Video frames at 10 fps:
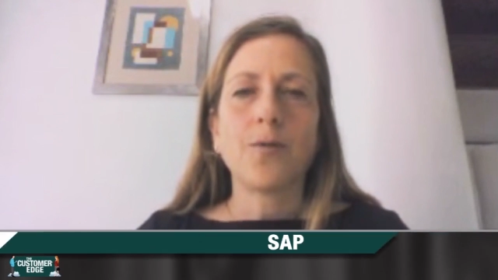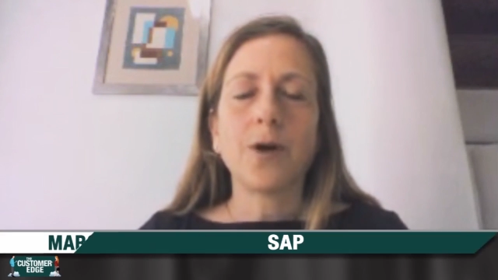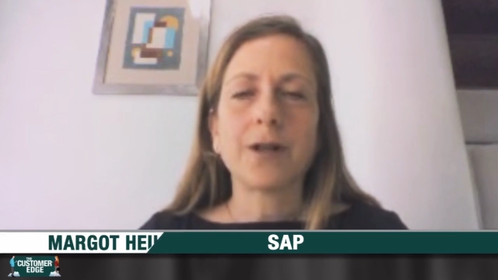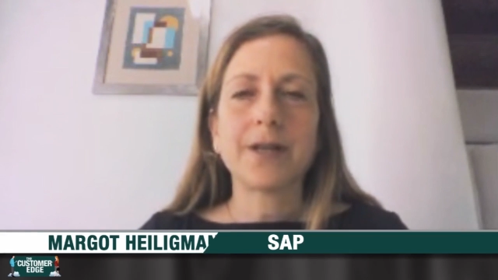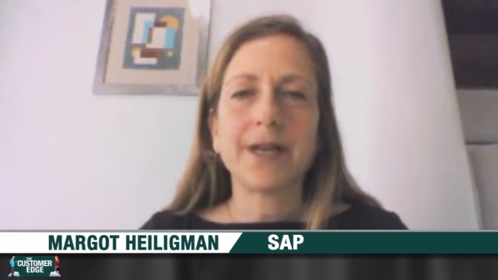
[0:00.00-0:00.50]

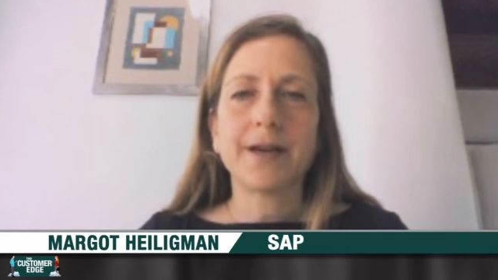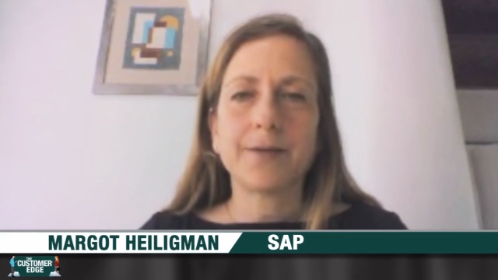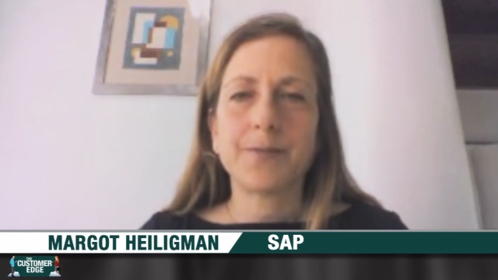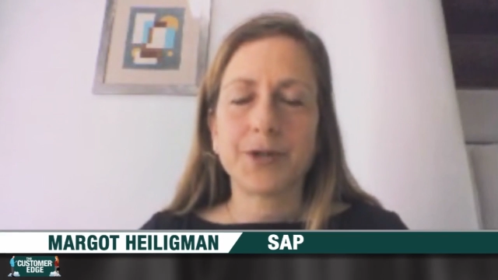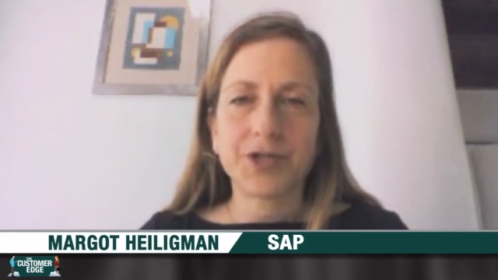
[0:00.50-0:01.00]
Well,
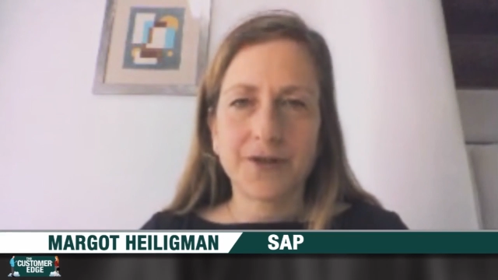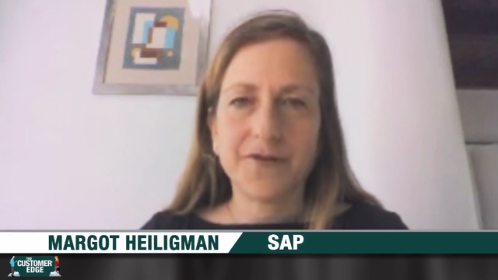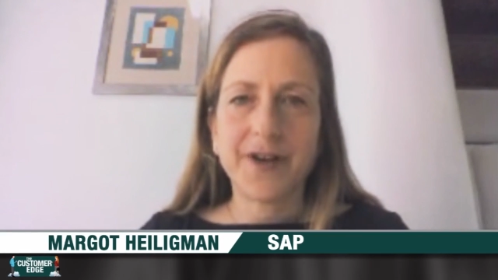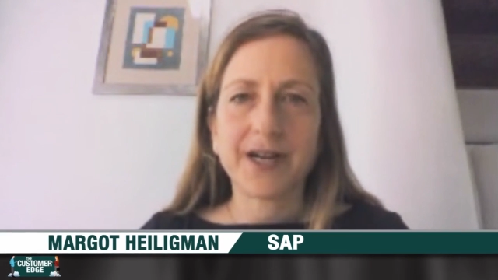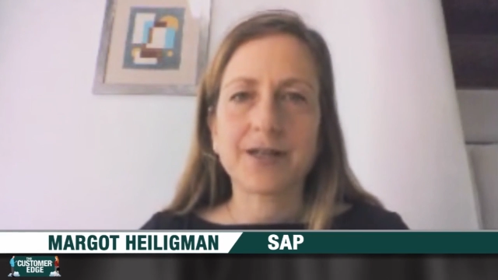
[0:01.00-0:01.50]
yeah, Butch,
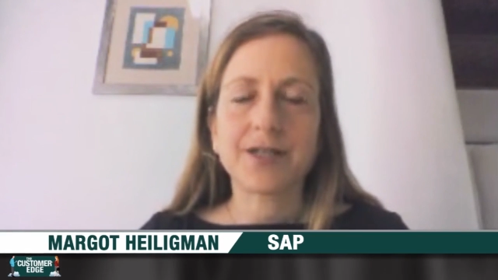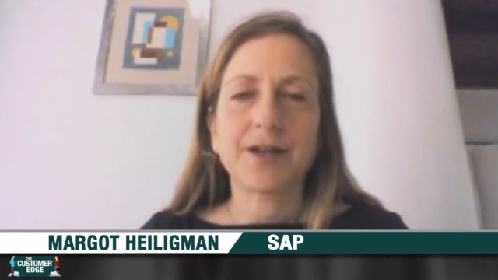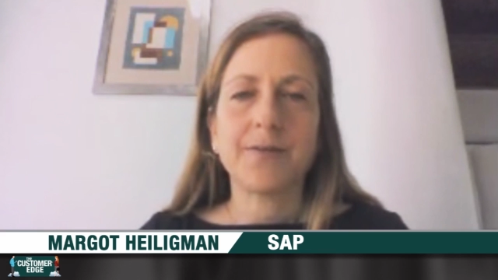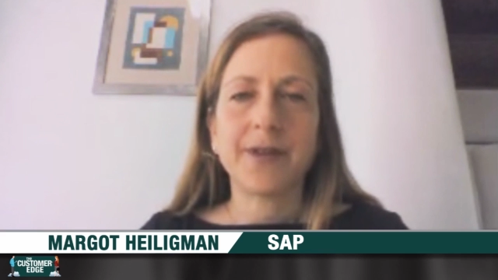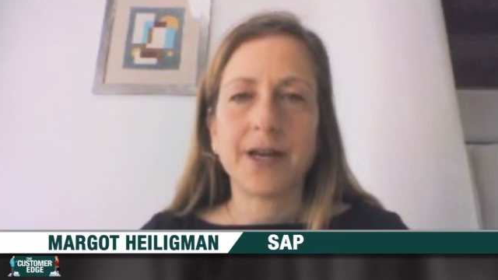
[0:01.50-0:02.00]
in fact,
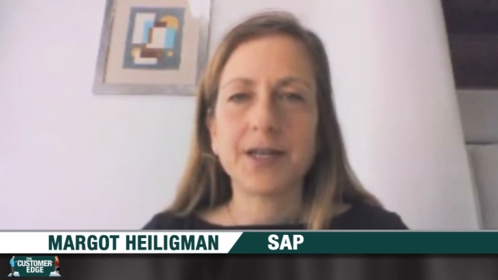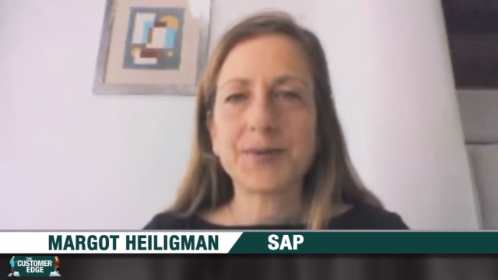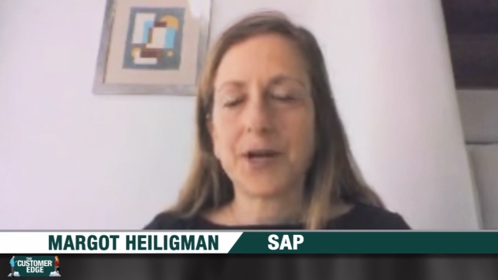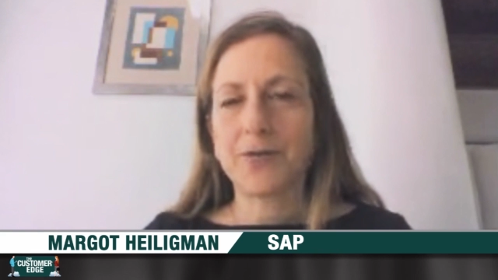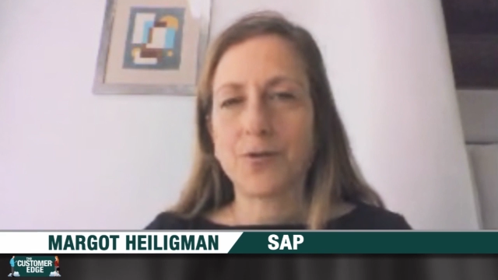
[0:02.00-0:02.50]
that
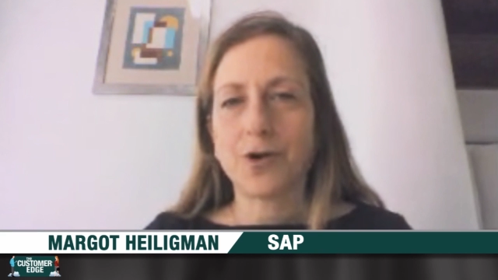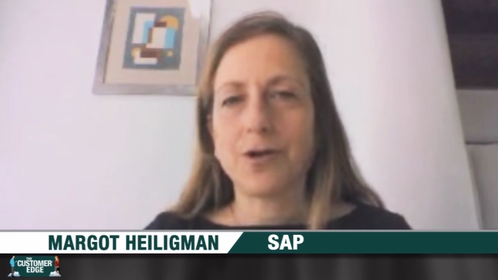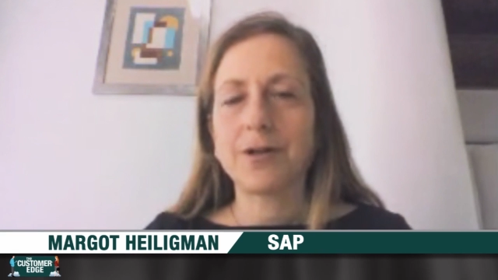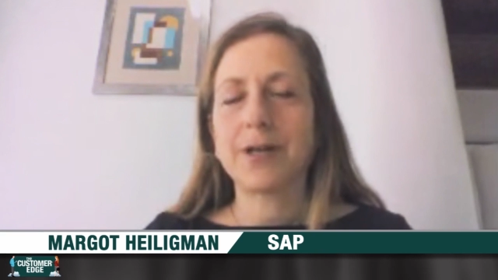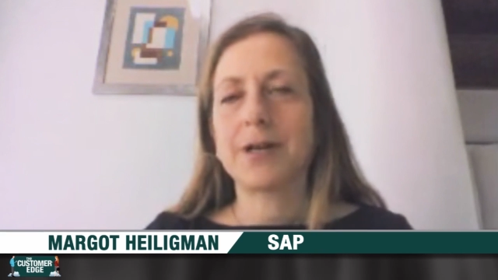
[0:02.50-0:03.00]
is my
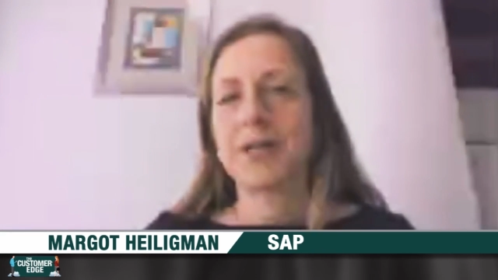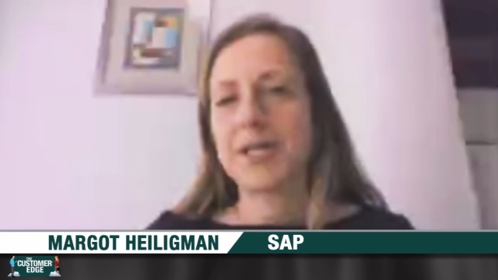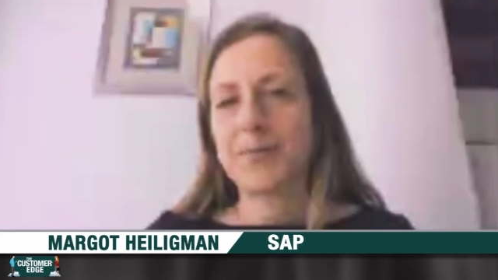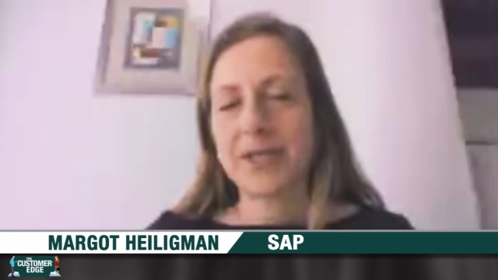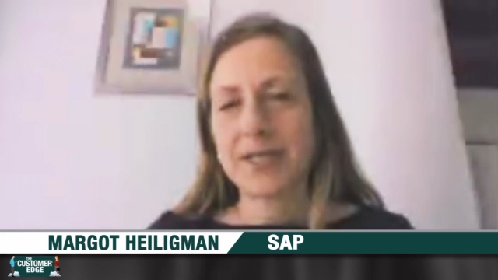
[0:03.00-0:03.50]
role,
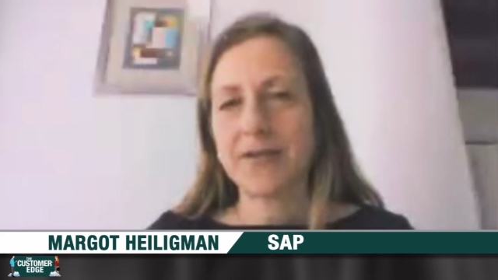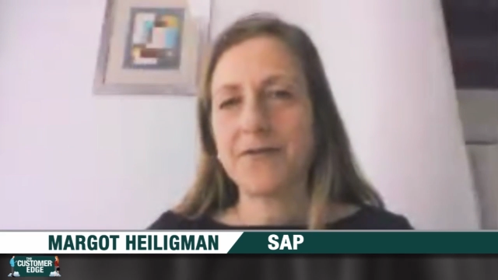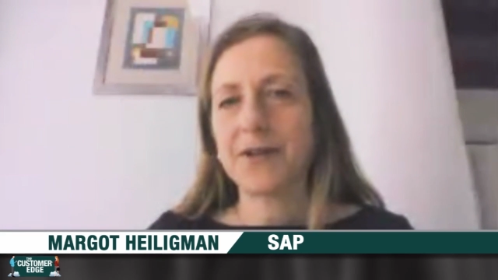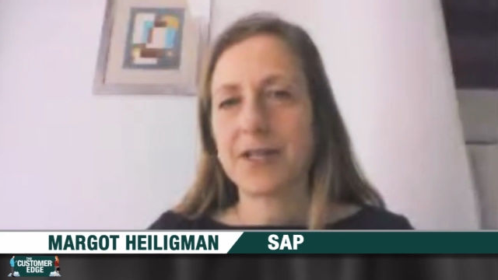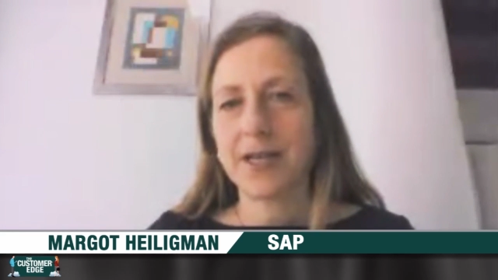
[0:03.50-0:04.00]

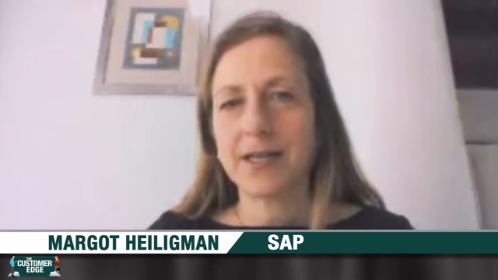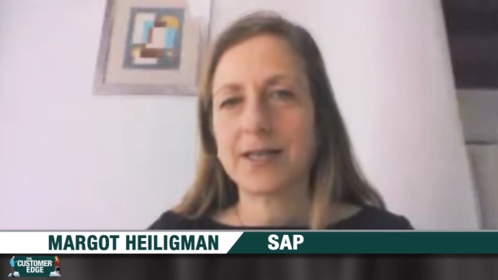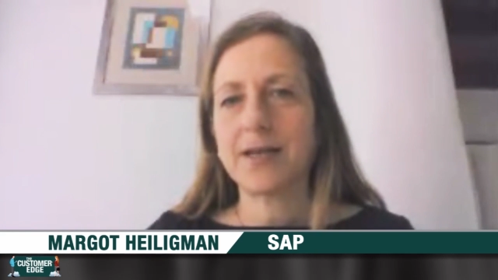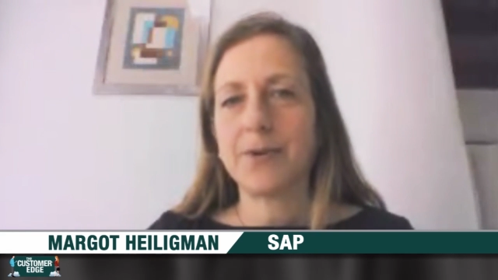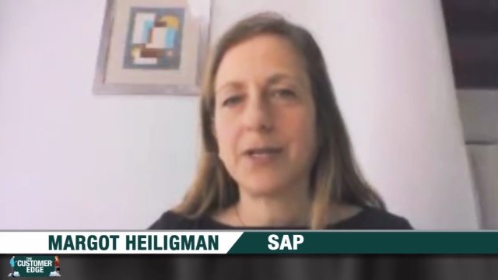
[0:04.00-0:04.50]
specific to
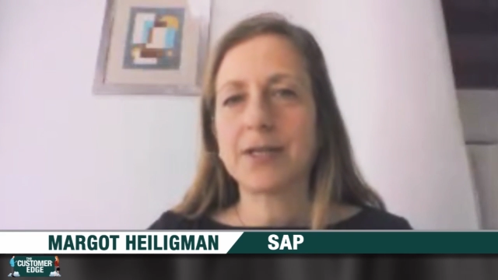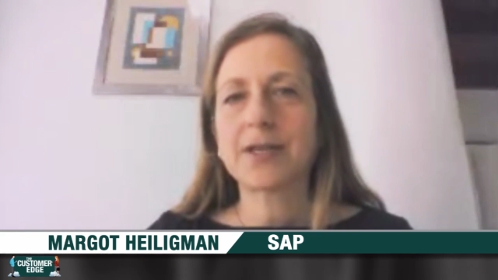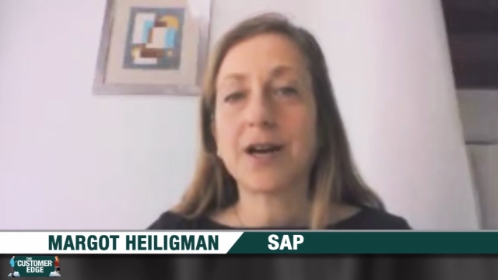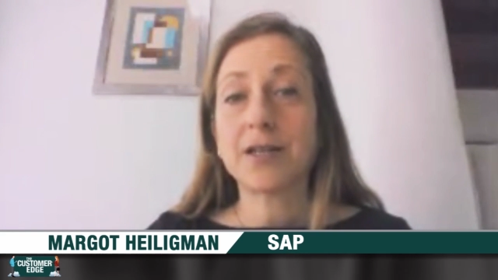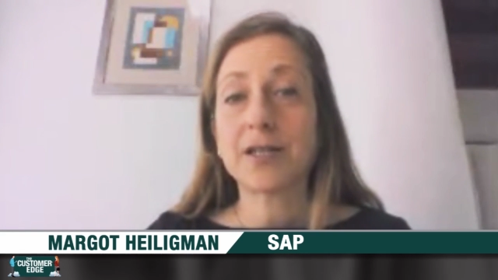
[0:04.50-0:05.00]
SAP's
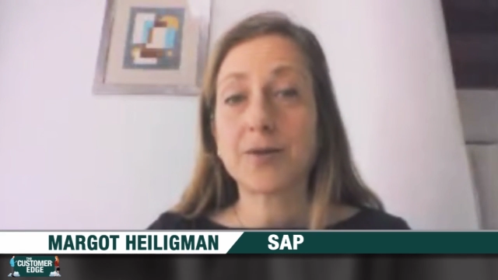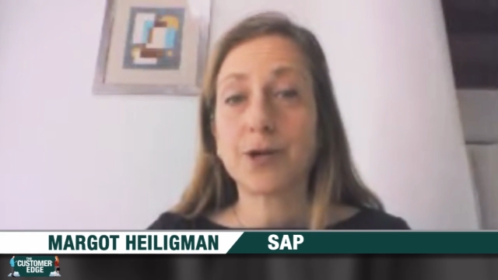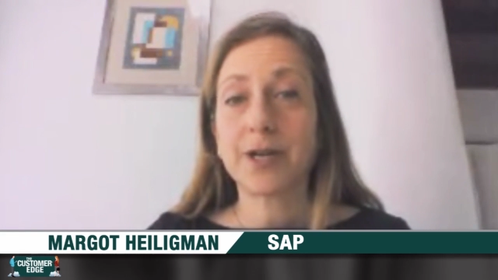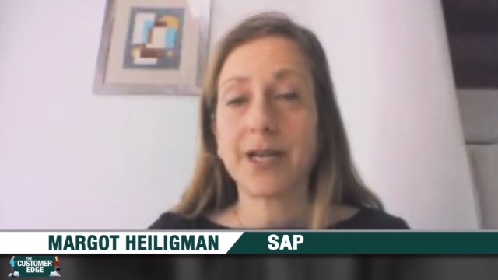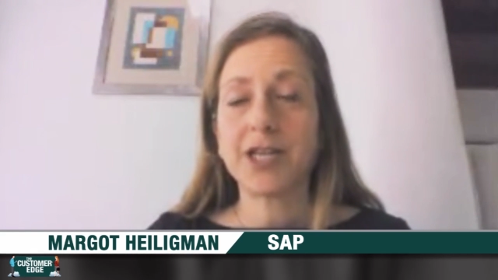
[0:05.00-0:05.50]

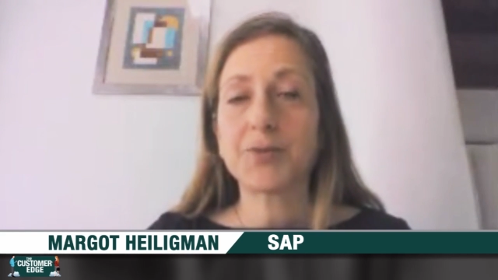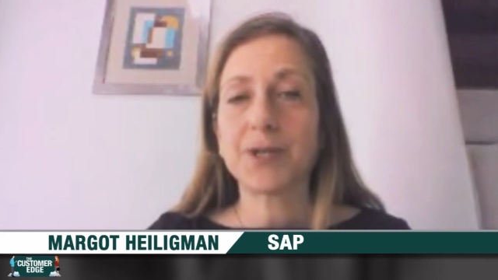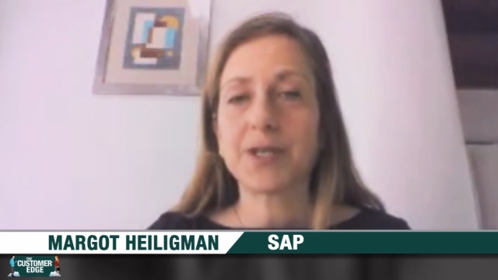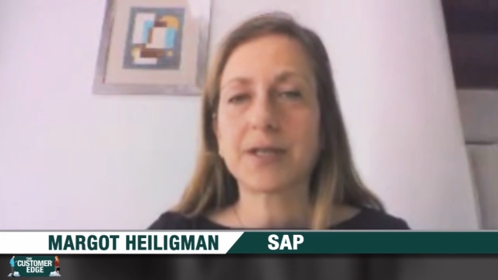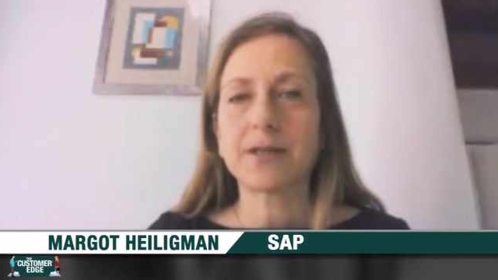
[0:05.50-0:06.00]
customer
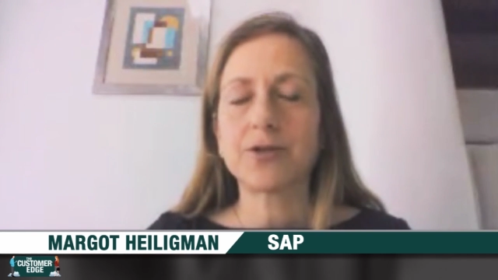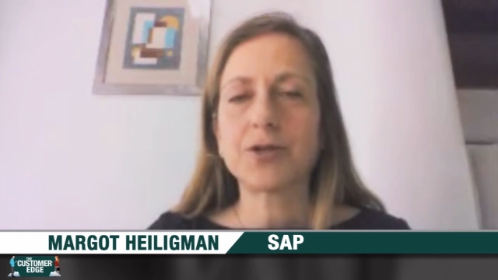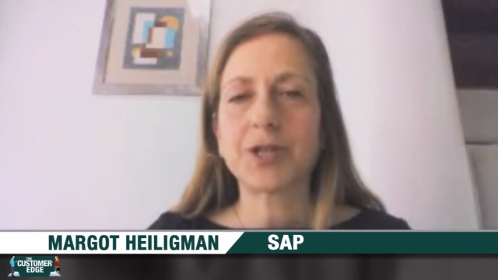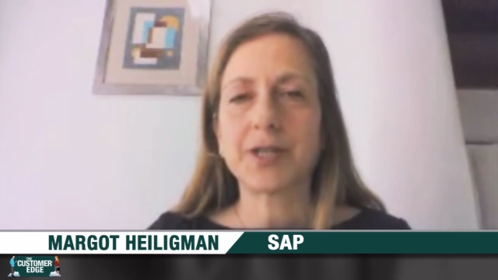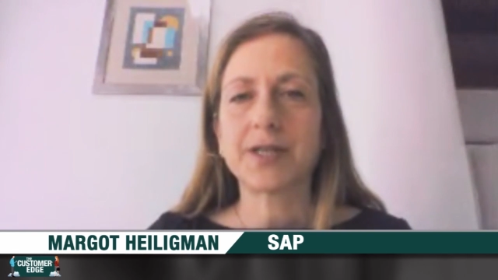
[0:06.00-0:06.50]
engagement
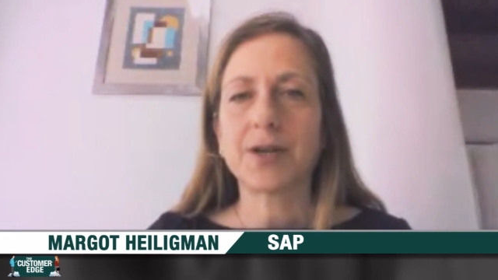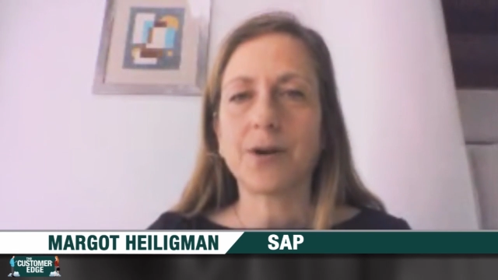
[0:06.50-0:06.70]
solutions.